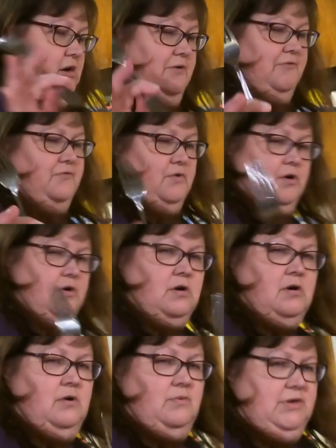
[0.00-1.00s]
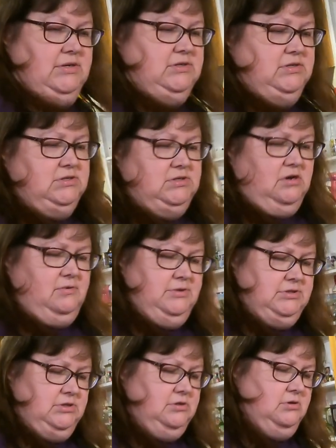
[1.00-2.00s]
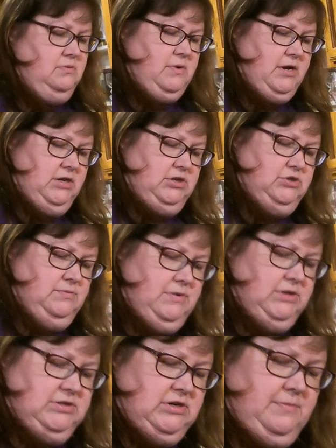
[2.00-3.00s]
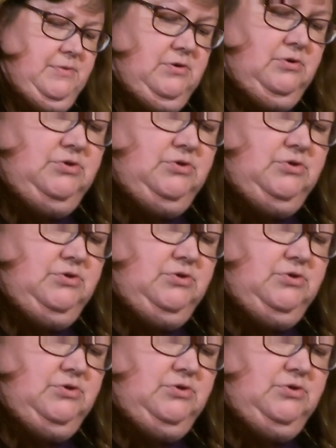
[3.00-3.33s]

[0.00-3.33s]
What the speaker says: A fork or a whisk is always a good way to mix up your